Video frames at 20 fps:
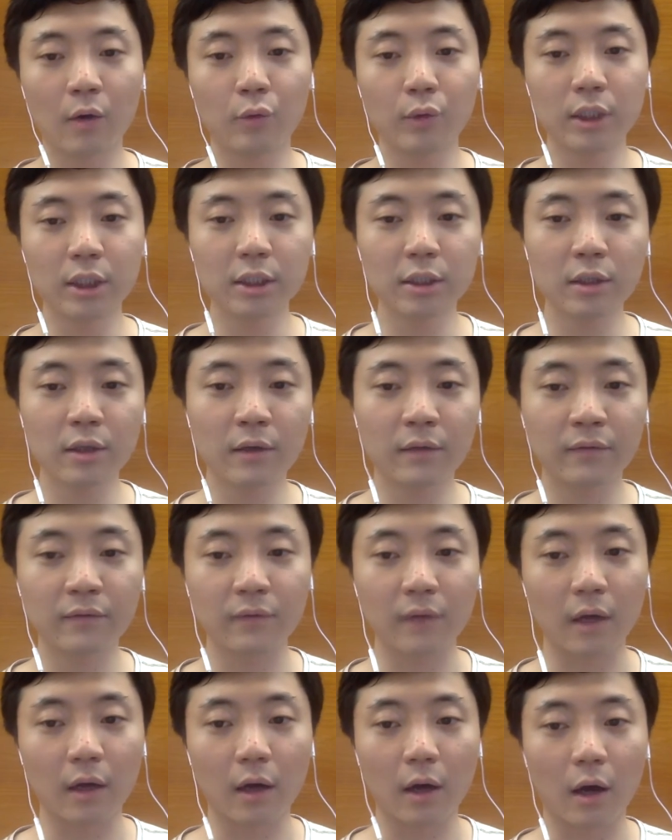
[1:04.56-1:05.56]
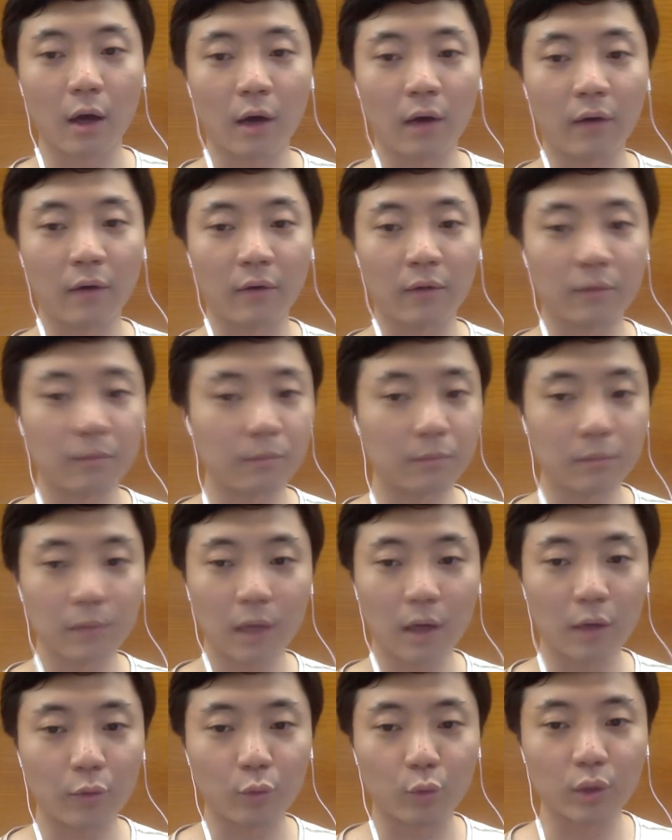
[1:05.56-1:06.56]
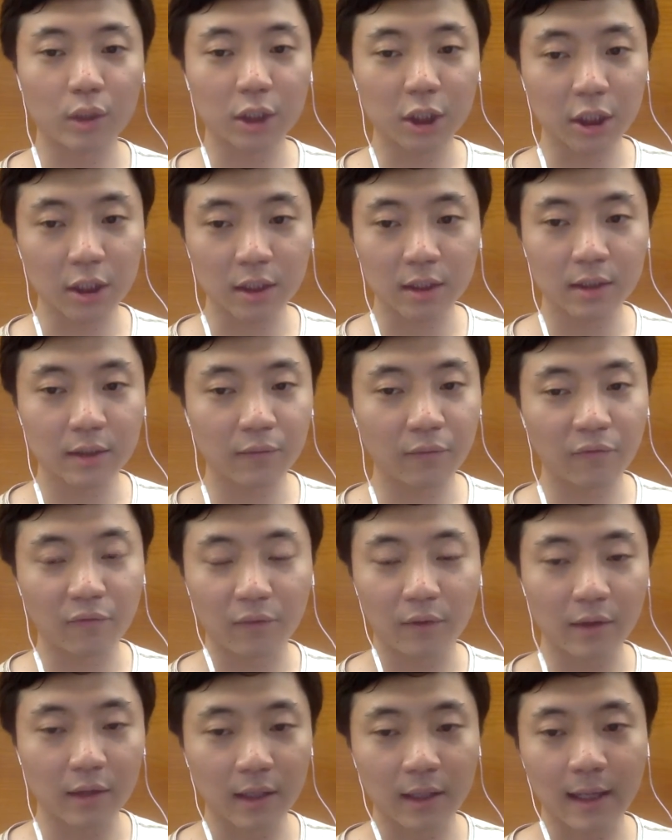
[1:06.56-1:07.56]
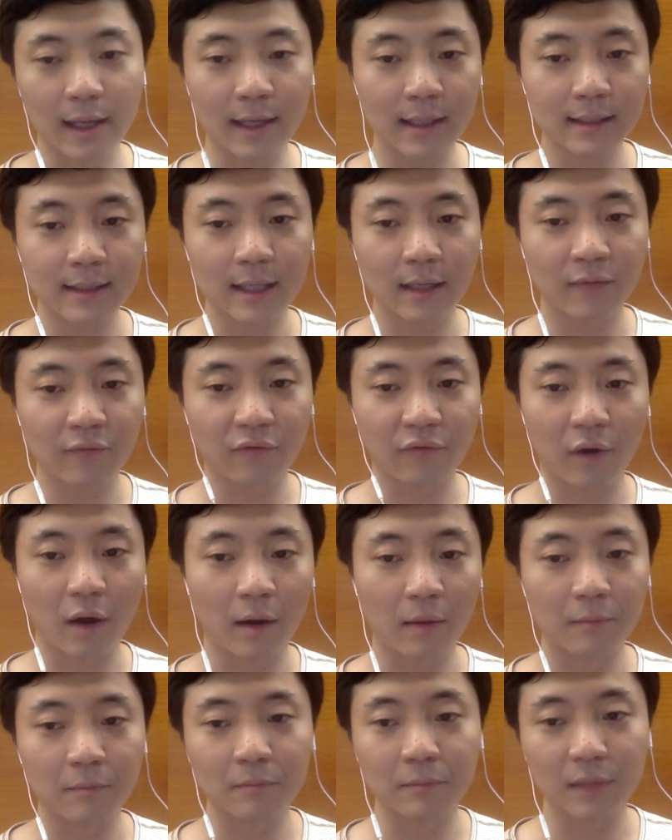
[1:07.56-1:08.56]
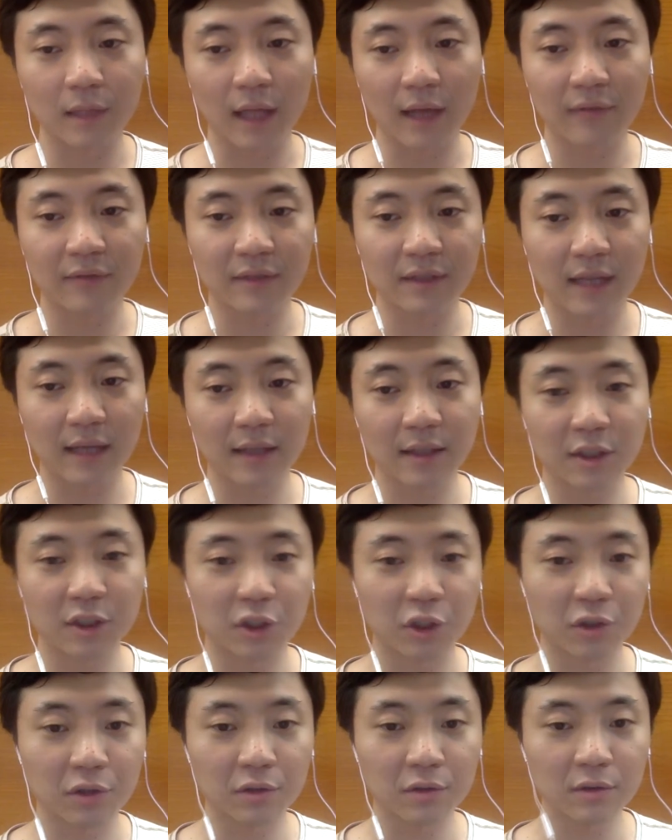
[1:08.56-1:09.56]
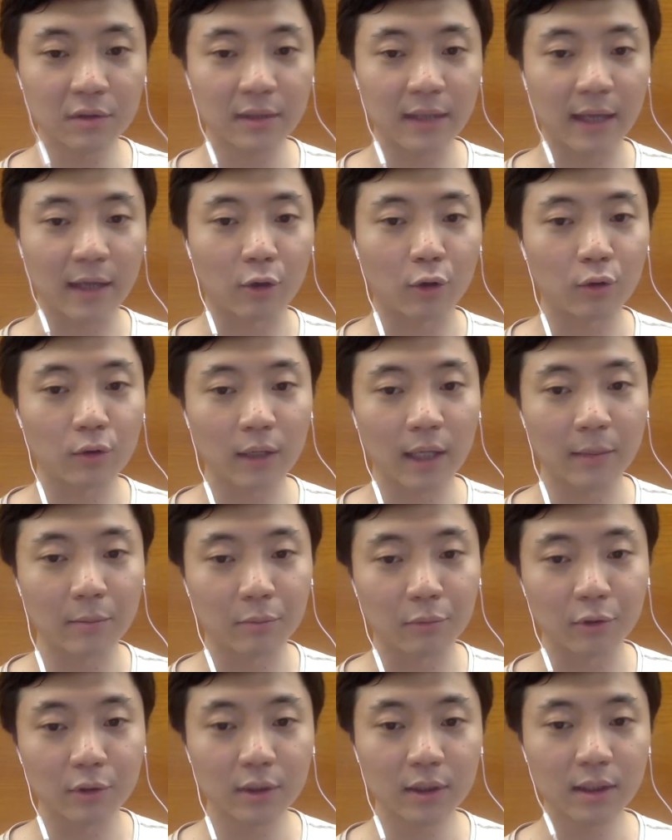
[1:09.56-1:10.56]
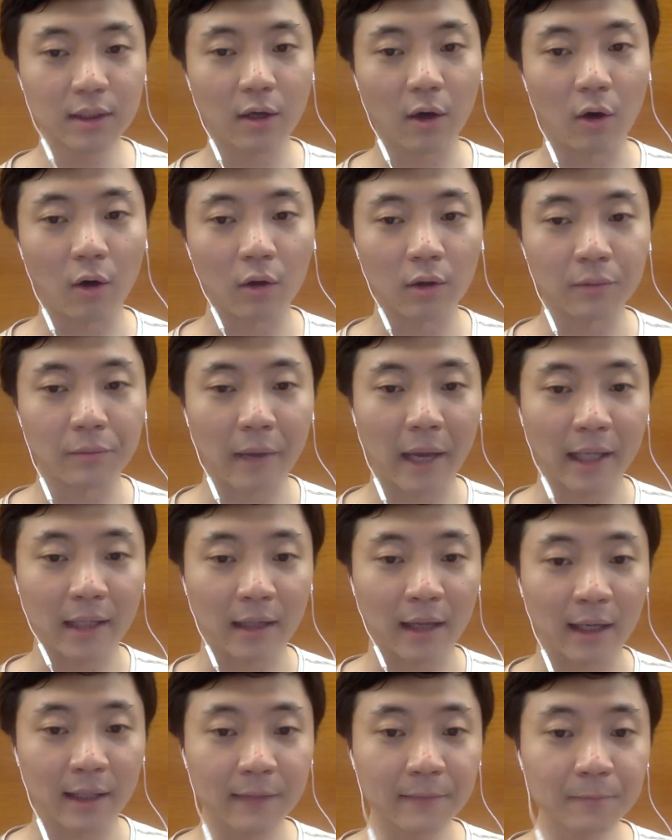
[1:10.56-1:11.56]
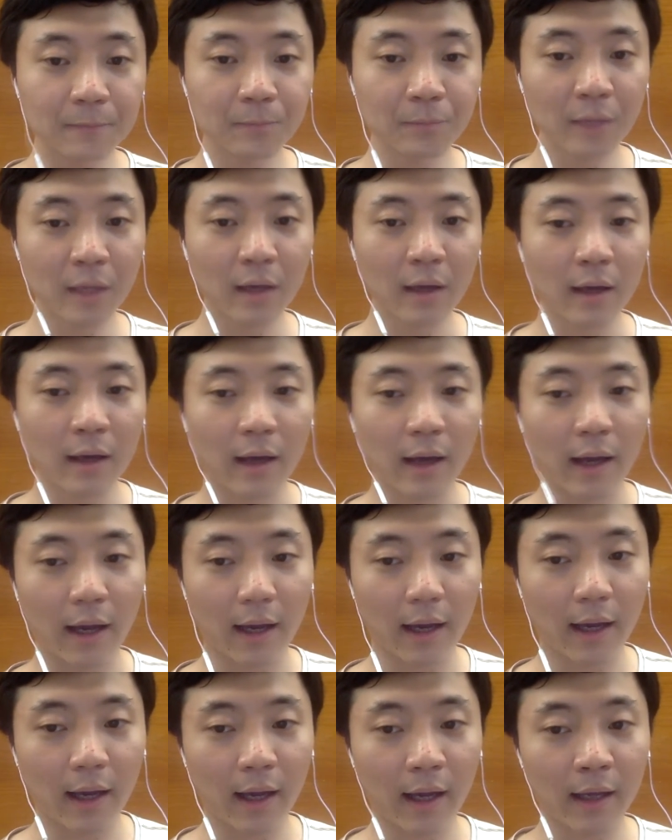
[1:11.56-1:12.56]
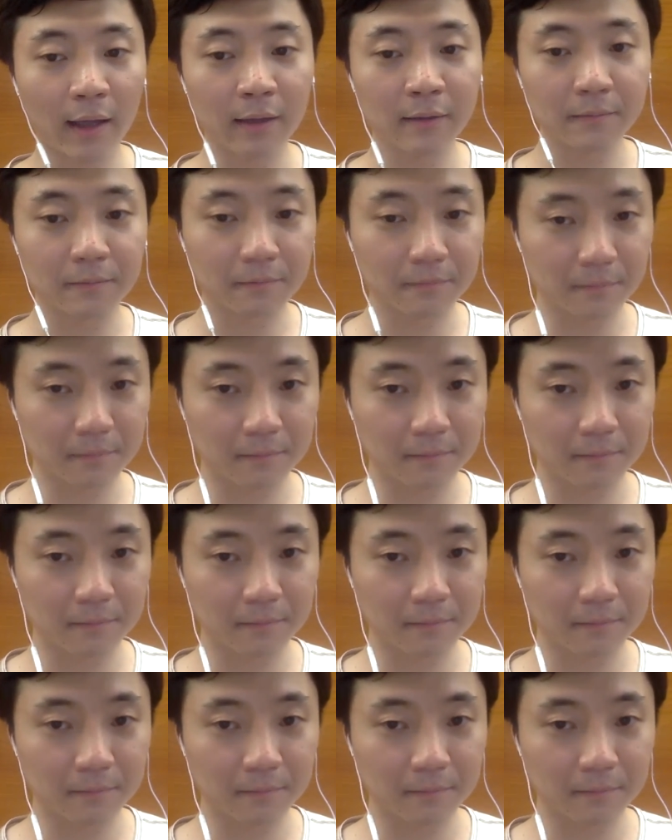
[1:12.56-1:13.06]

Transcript: which is uh, which is the data set from life science journals and online books called Medline. And